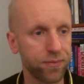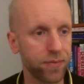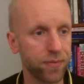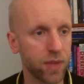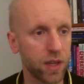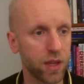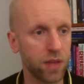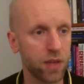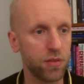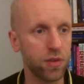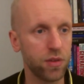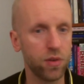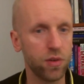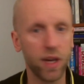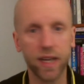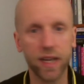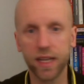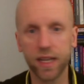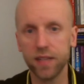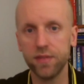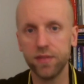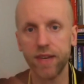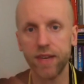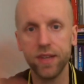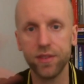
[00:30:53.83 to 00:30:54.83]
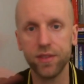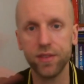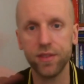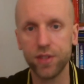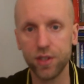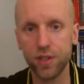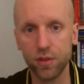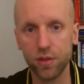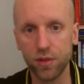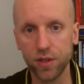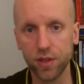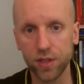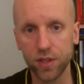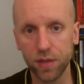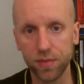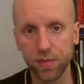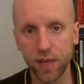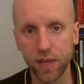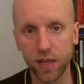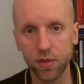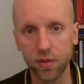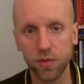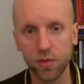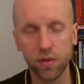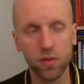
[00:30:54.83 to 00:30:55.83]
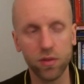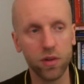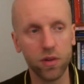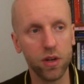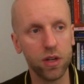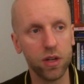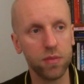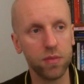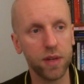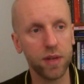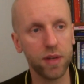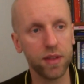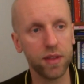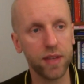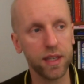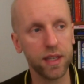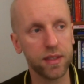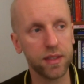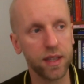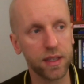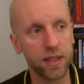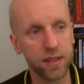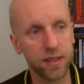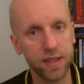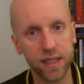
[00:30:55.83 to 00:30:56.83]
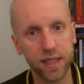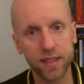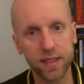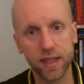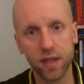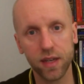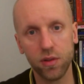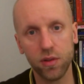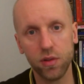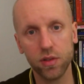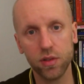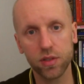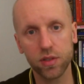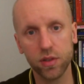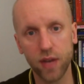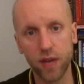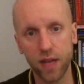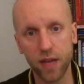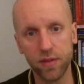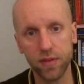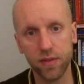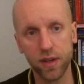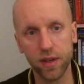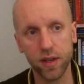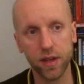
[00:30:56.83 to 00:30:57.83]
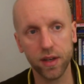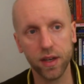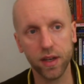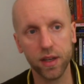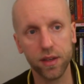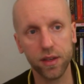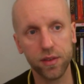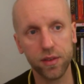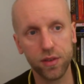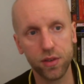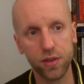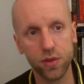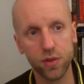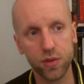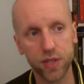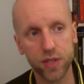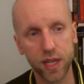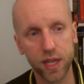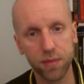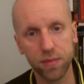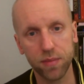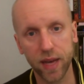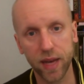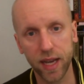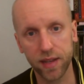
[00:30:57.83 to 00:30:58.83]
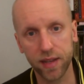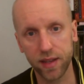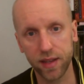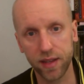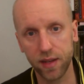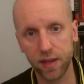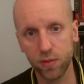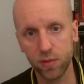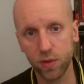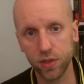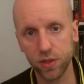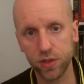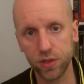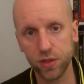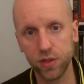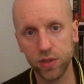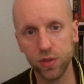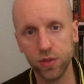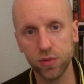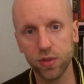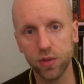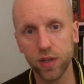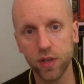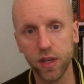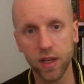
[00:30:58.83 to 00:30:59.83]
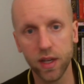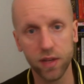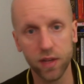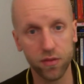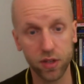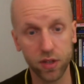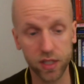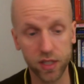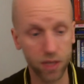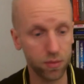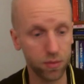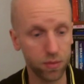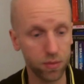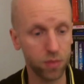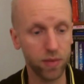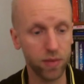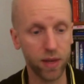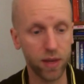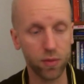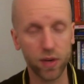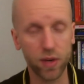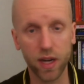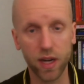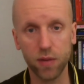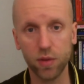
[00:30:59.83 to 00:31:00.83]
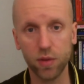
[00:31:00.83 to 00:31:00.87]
if you like adventure or something, or learn about these things, this can also have a huge impact in what you do. For example, me, when I